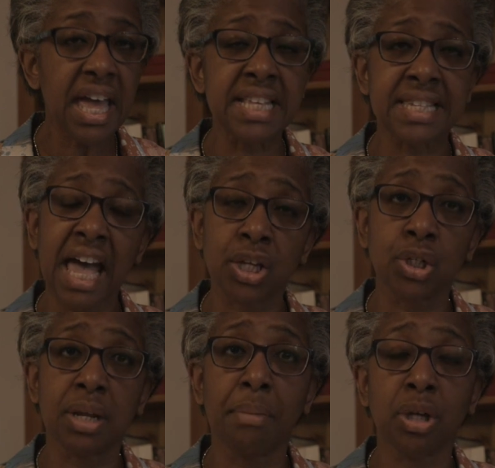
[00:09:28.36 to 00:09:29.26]
It's
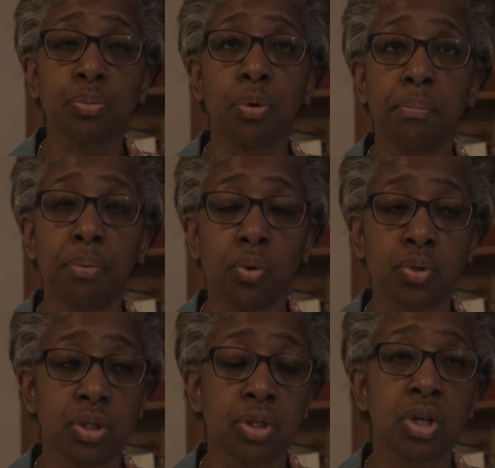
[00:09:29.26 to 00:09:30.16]
actually much more
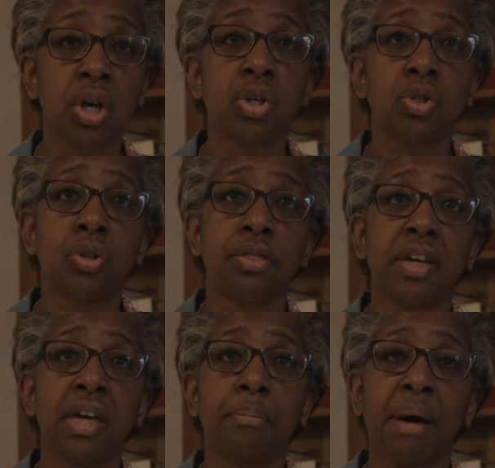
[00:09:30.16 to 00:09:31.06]
important to
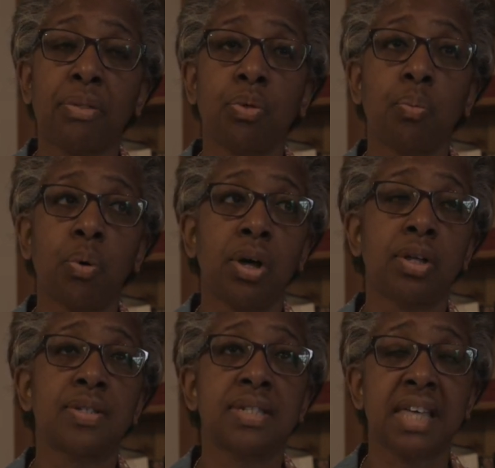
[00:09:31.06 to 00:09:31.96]
think about the
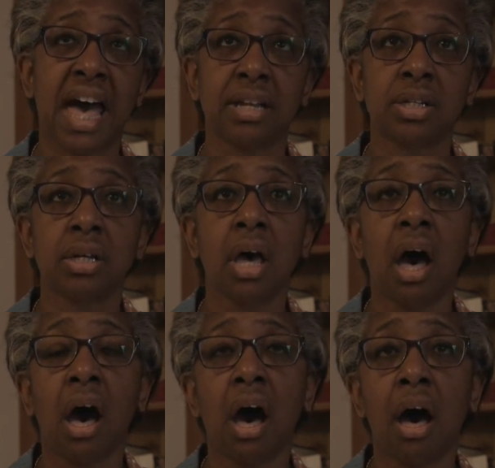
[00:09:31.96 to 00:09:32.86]
words that
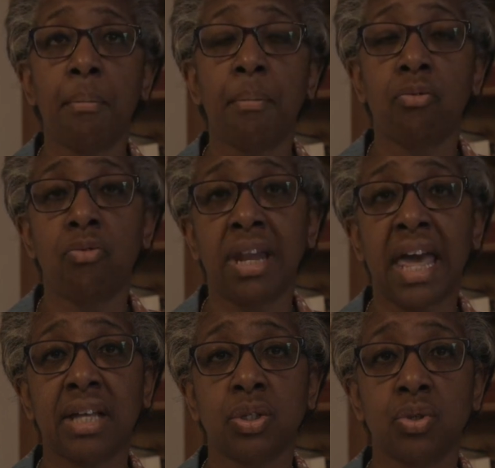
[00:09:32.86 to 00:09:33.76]

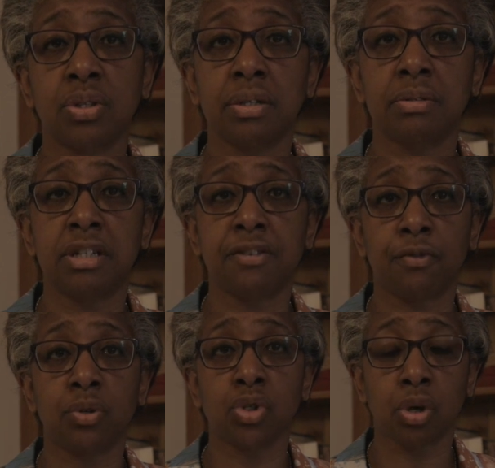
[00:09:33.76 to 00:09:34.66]
relate to the
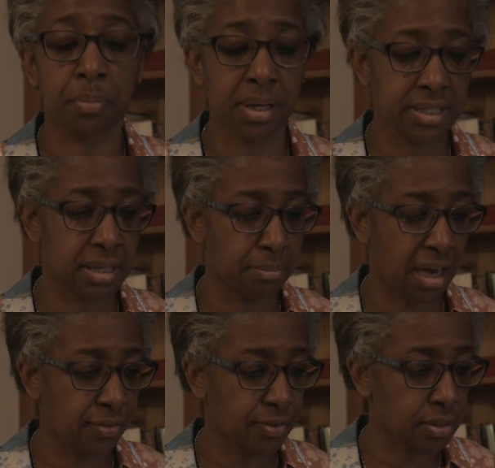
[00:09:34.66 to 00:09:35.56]
different topics in
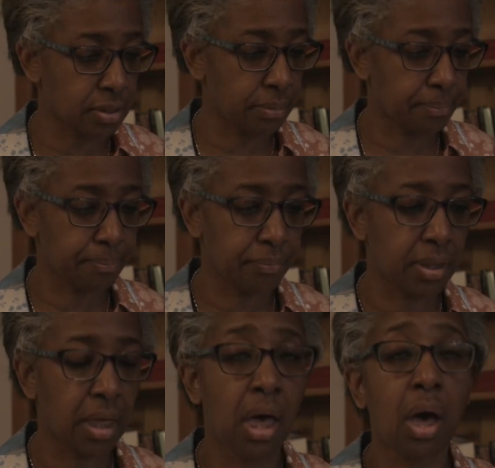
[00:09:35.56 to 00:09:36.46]
maths.
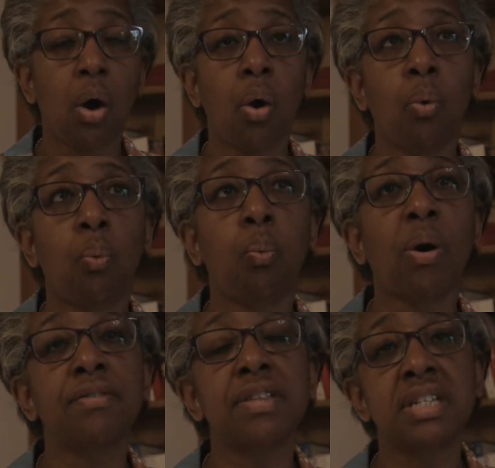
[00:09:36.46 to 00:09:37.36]

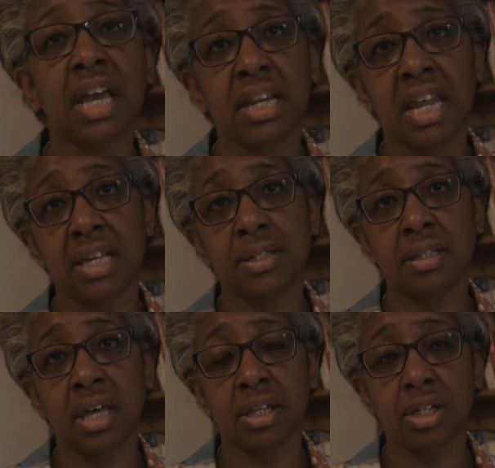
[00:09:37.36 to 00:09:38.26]
One of the
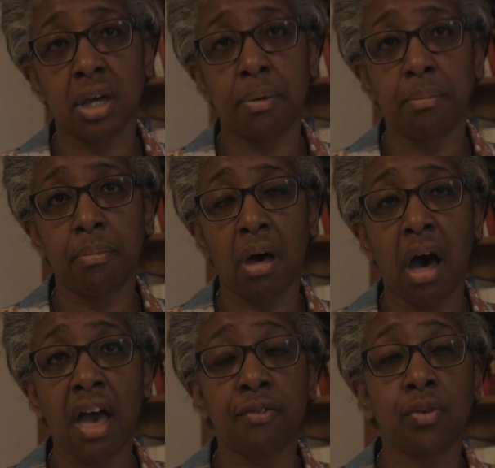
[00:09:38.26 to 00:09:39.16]
techniques that
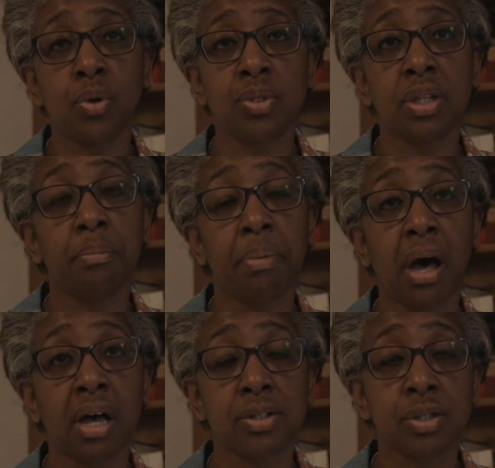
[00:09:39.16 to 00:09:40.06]
I have used in the
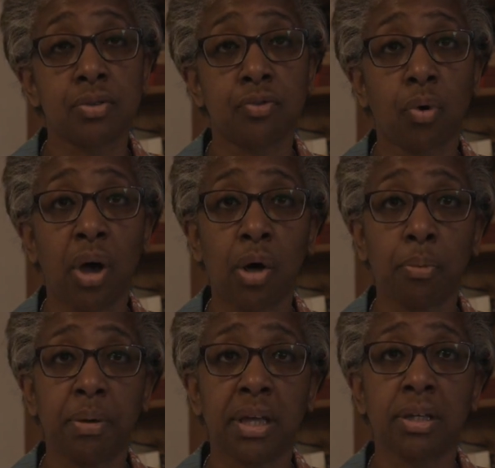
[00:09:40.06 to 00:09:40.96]
past for
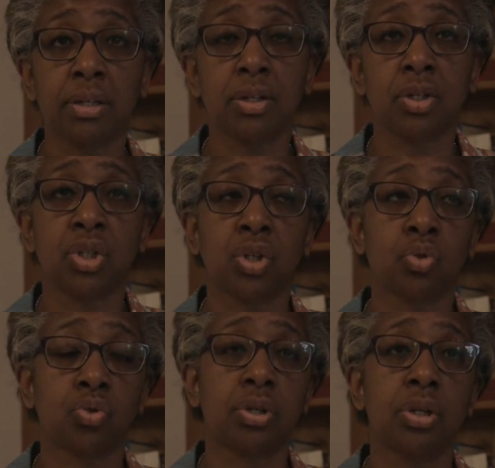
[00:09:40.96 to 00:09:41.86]
helping
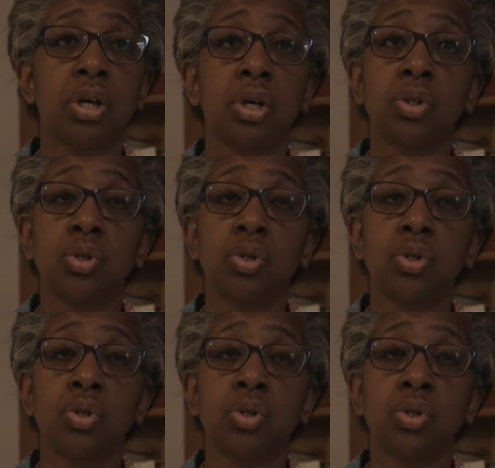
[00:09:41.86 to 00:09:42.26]
children